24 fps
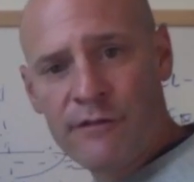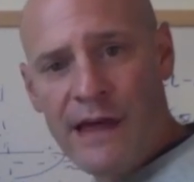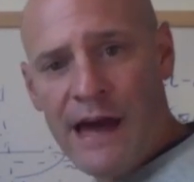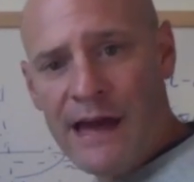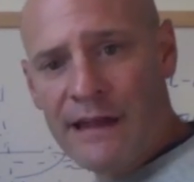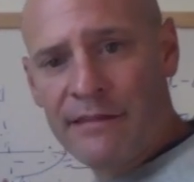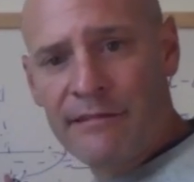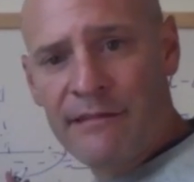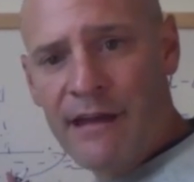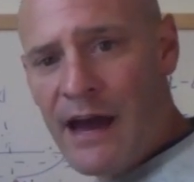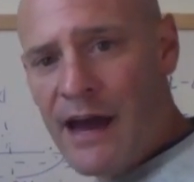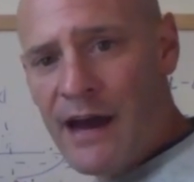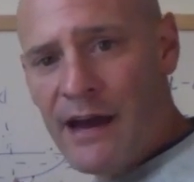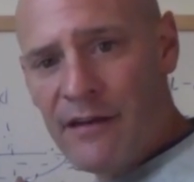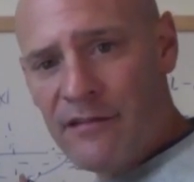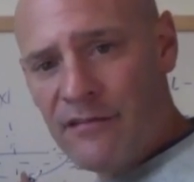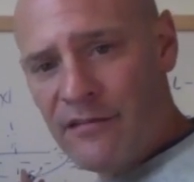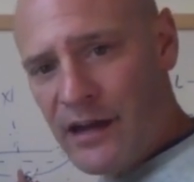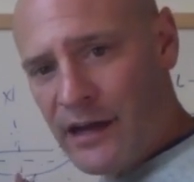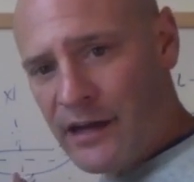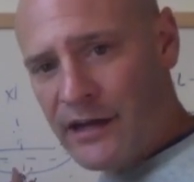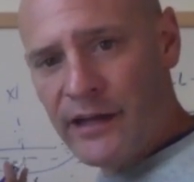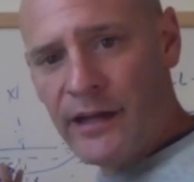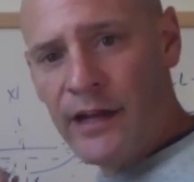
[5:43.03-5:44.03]
that guy is
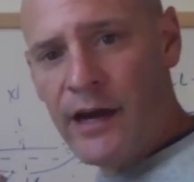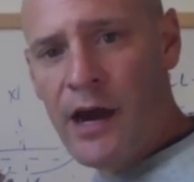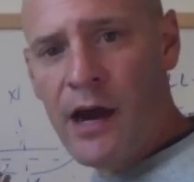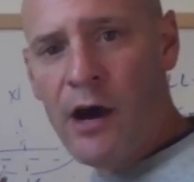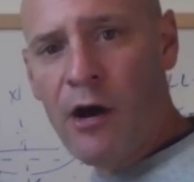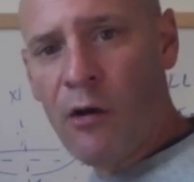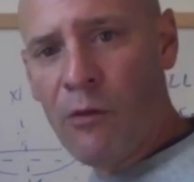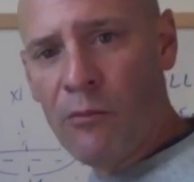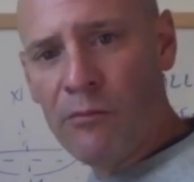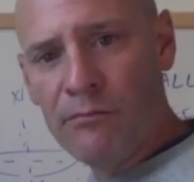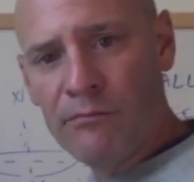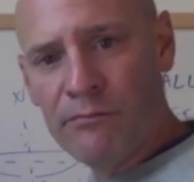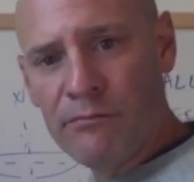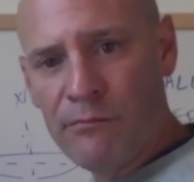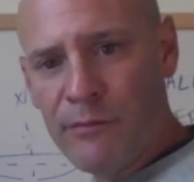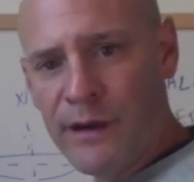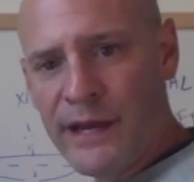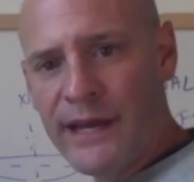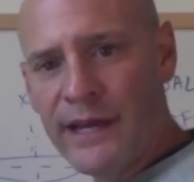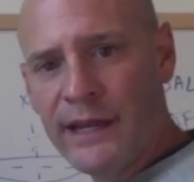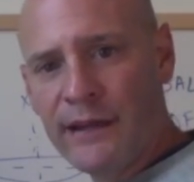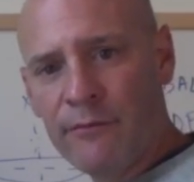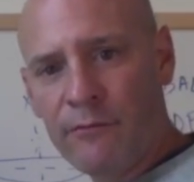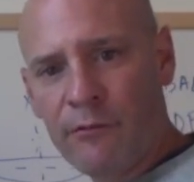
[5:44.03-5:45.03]
not going to help.
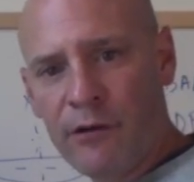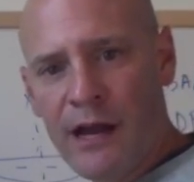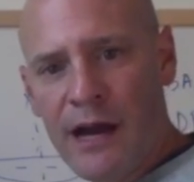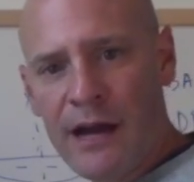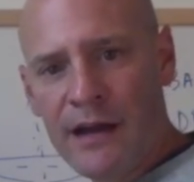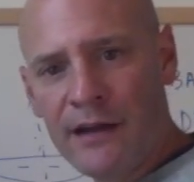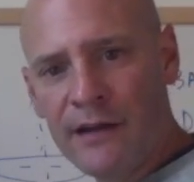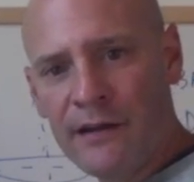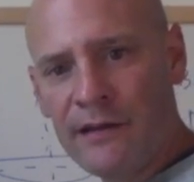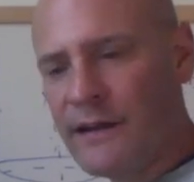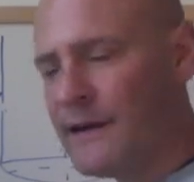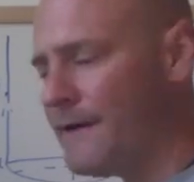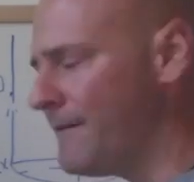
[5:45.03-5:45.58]
We're not going to